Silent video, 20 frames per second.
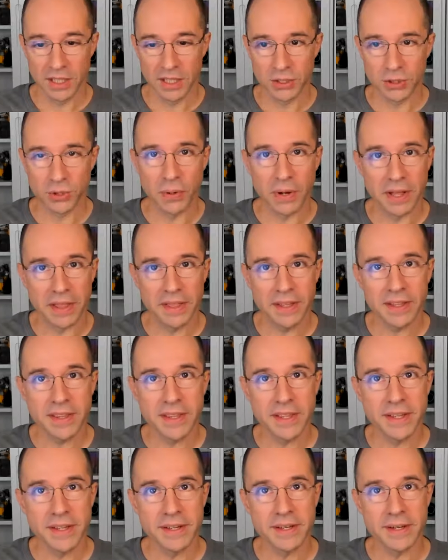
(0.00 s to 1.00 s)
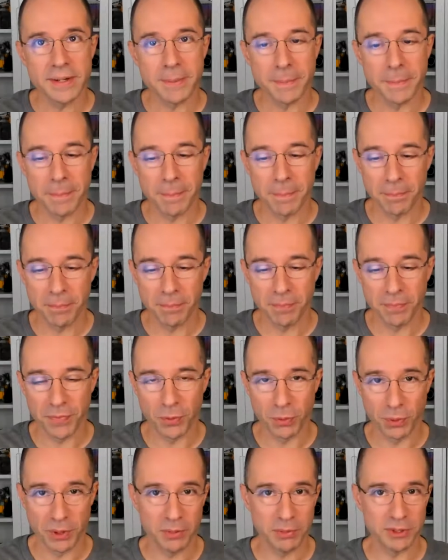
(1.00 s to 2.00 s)
So I think the
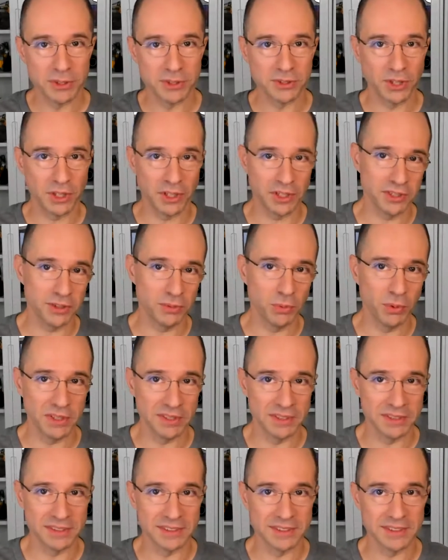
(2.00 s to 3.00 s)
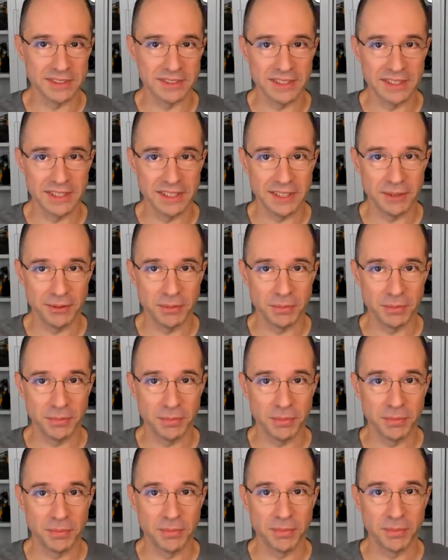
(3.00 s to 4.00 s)
way we started was
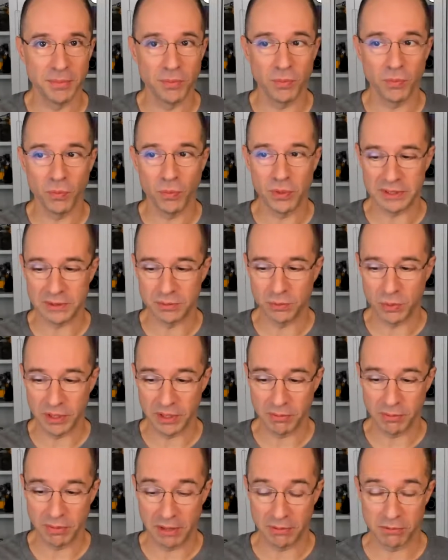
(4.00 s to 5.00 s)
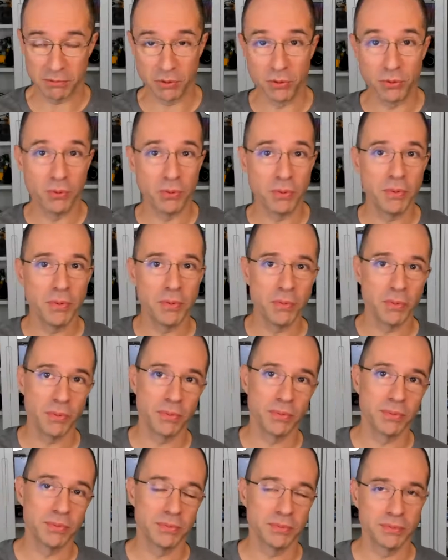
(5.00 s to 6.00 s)
we kind of grew
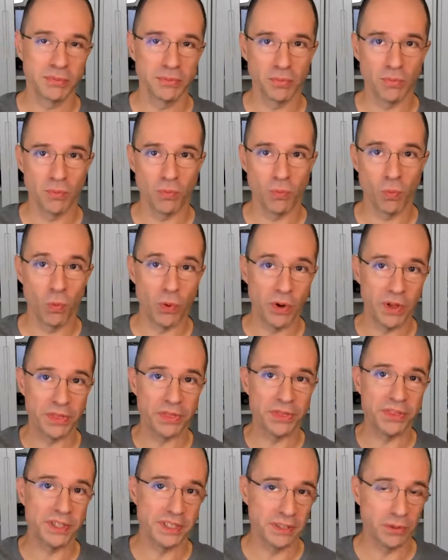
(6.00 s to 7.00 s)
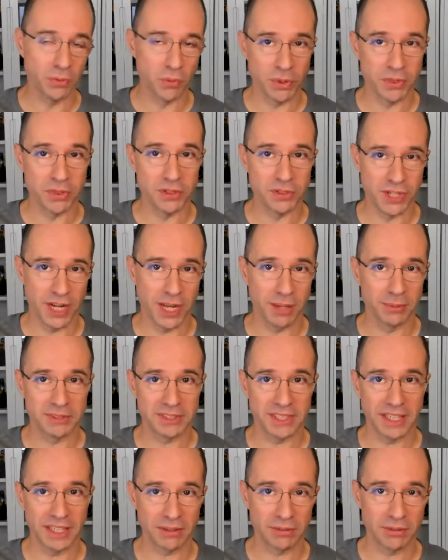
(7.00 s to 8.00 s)
with the
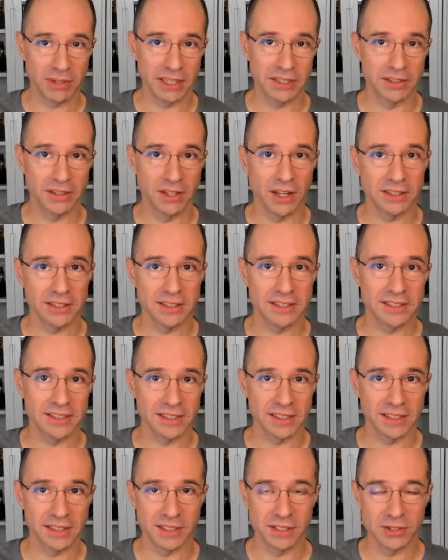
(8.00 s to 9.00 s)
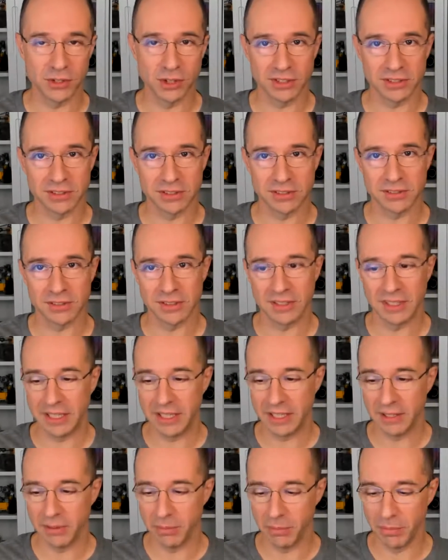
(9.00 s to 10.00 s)
Jamstack, right? Not necessarily just
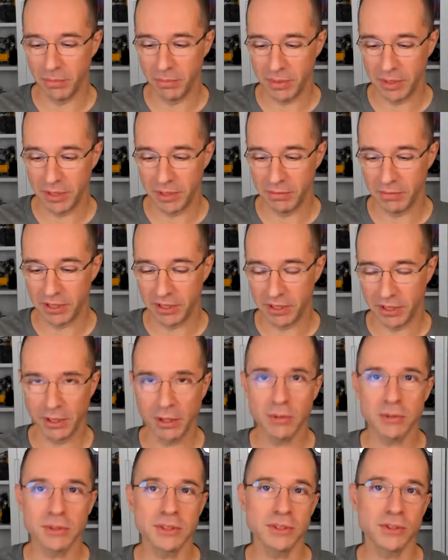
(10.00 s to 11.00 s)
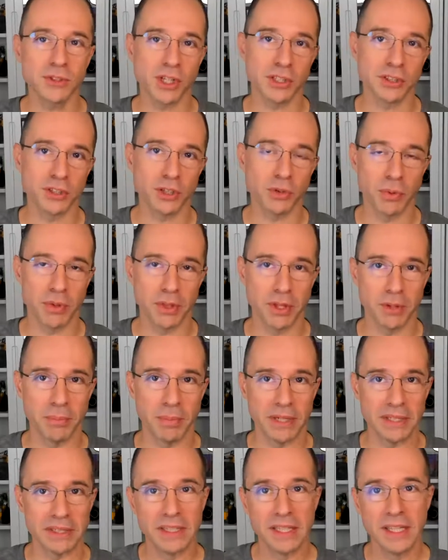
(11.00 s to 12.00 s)
in very close conjunction with it,
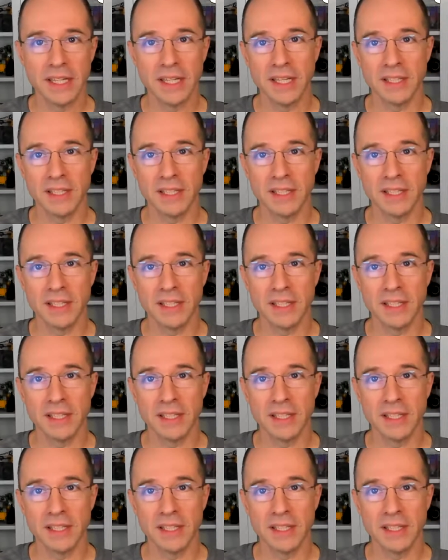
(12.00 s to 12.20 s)
but